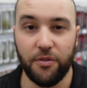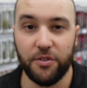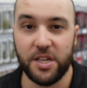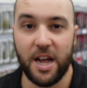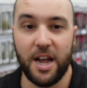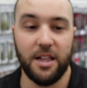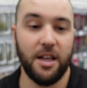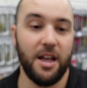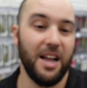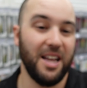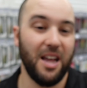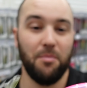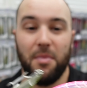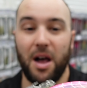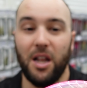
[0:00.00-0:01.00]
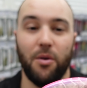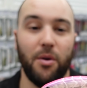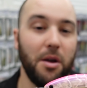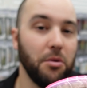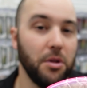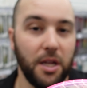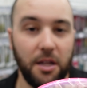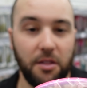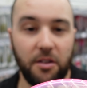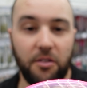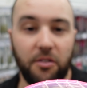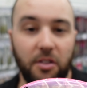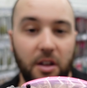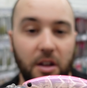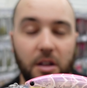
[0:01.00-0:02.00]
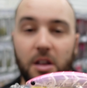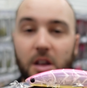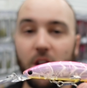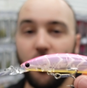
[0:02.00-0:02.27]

for tailor, again, mulloway will eat this thing.